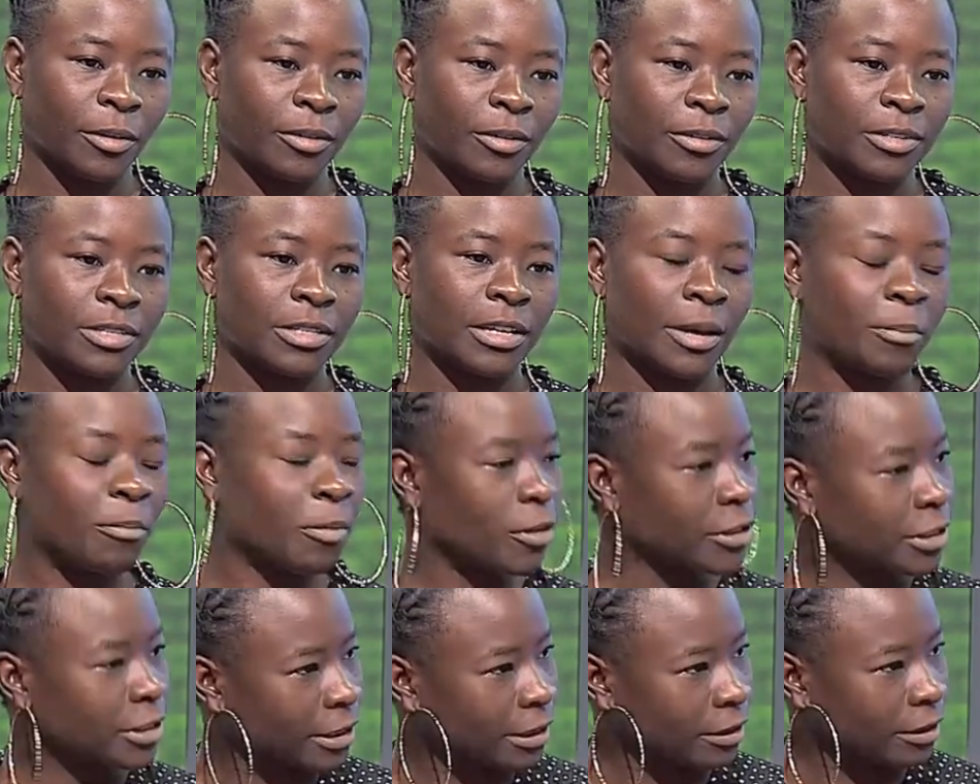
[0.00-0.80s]

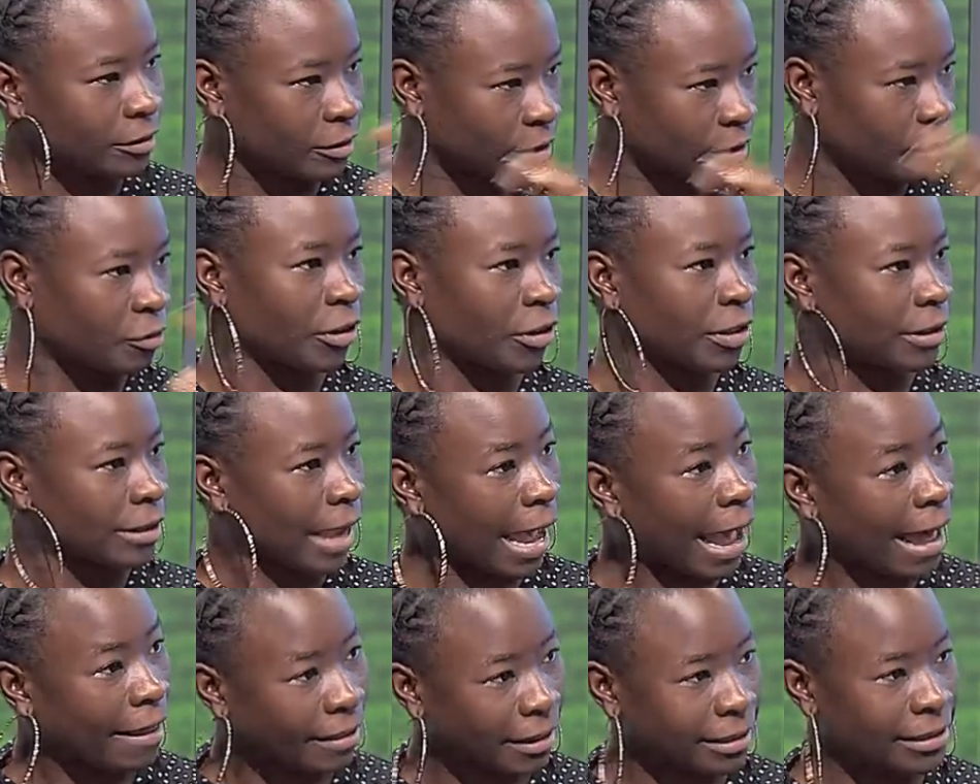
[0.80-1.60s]
supporting different
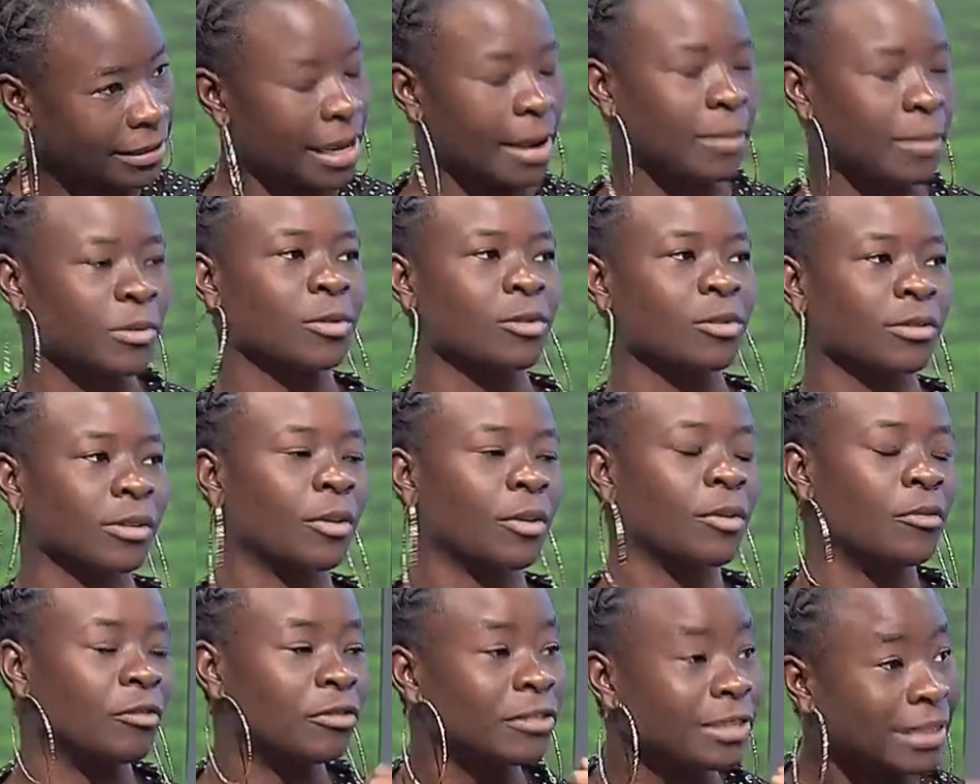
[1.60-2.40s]
other types
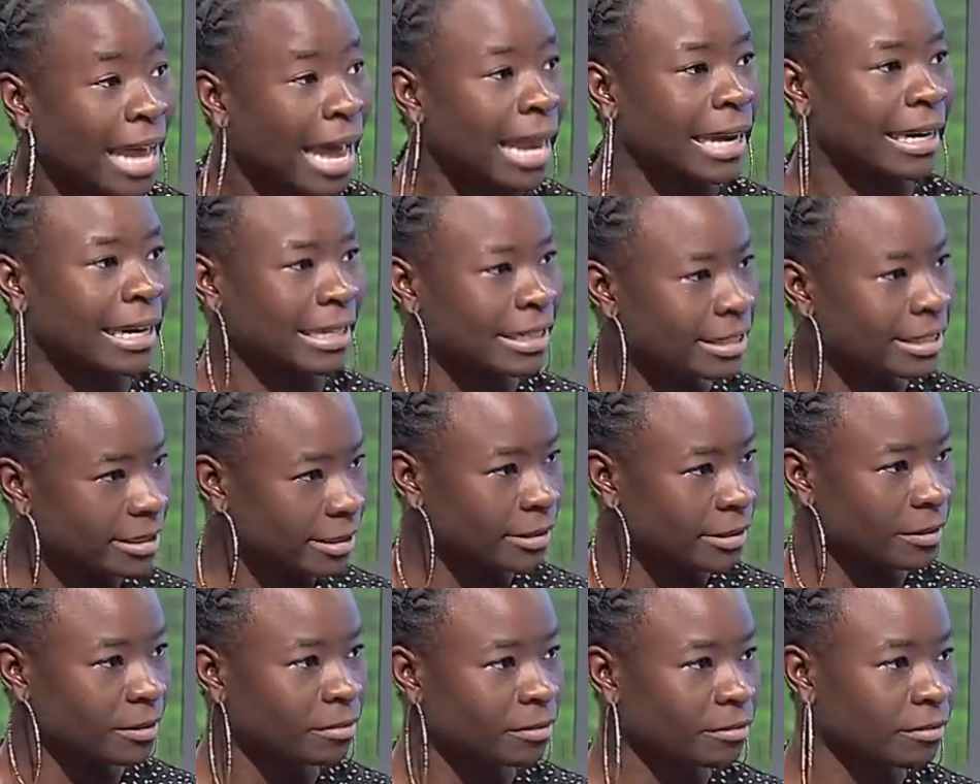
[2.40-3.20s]
of talent
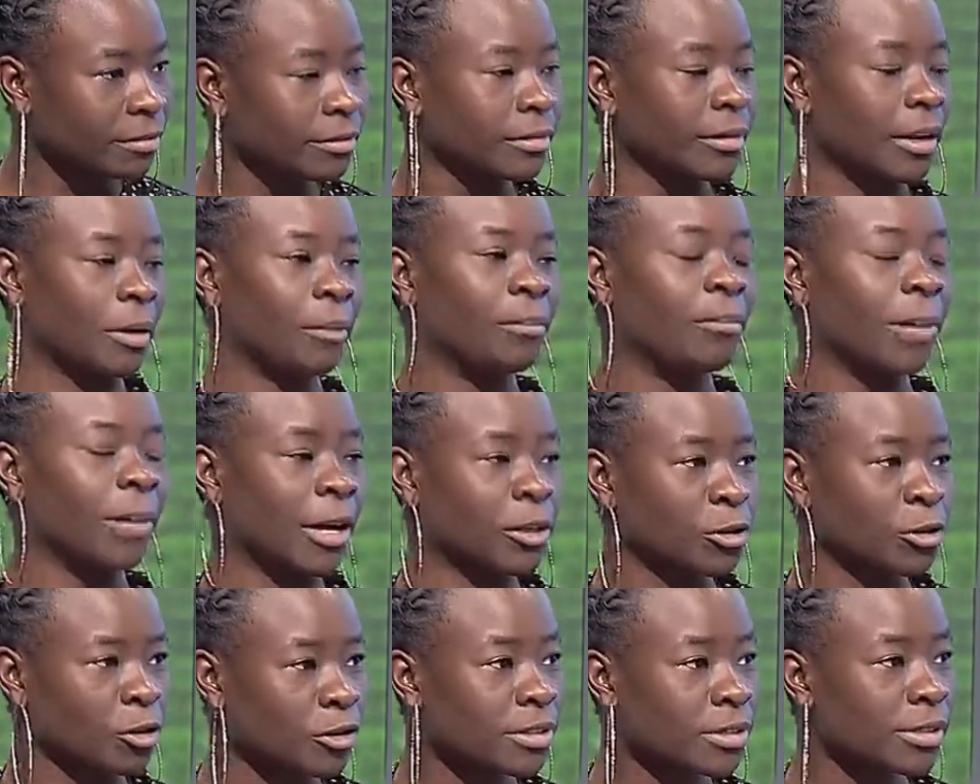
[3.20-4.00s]
and
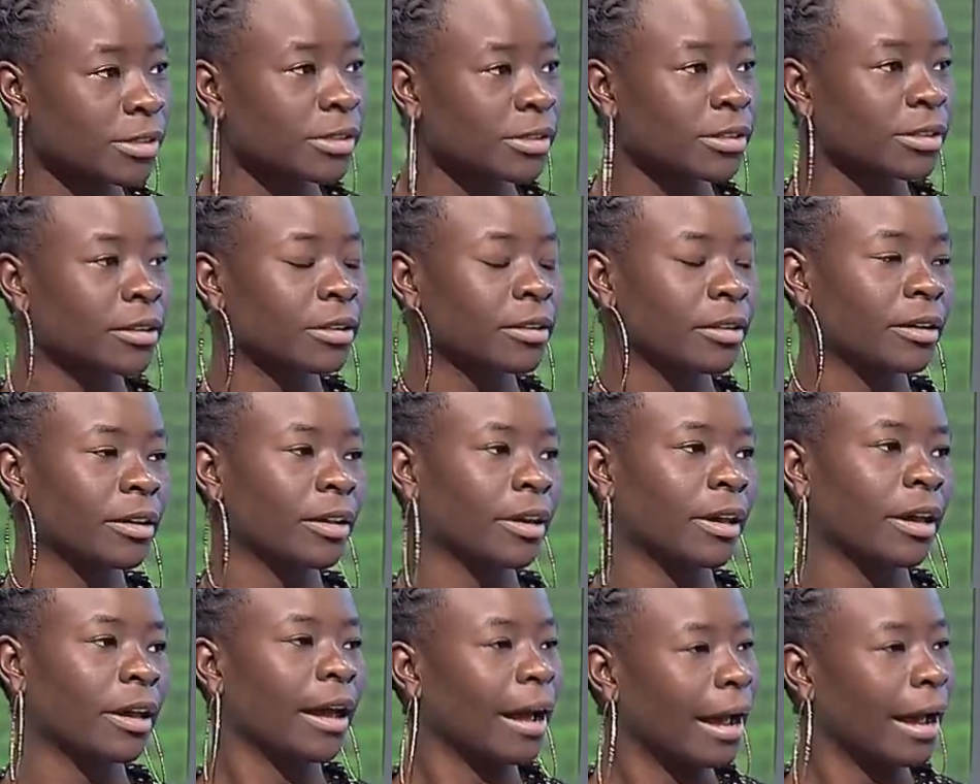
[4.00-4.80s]
passions,
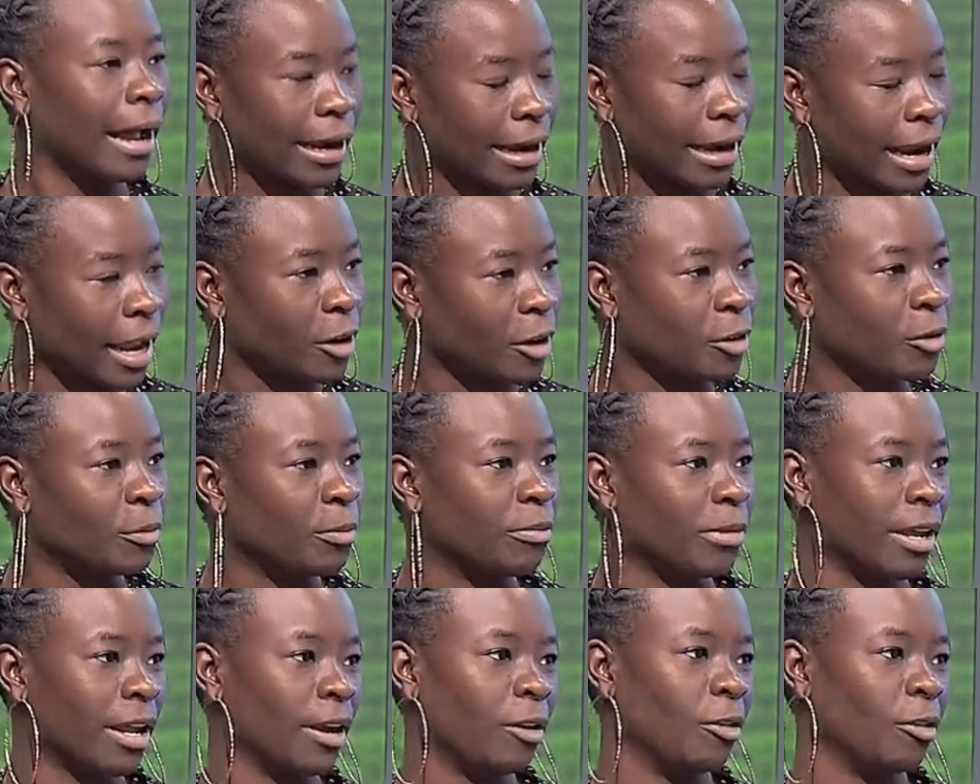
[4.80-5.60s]
I like to
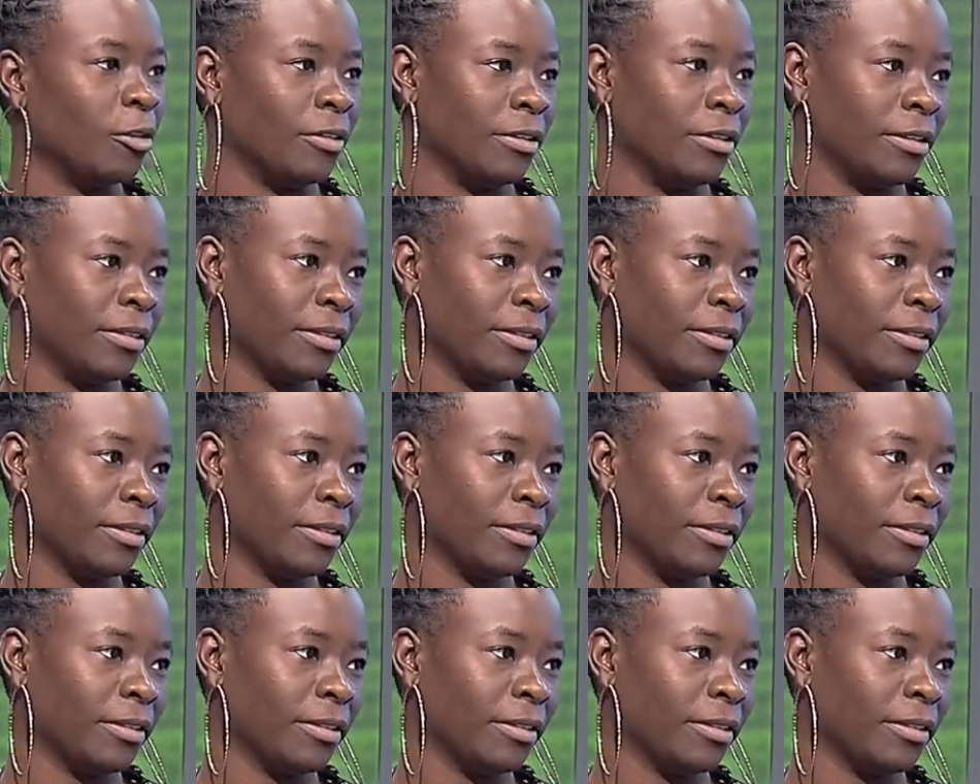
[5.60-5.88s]
be alone.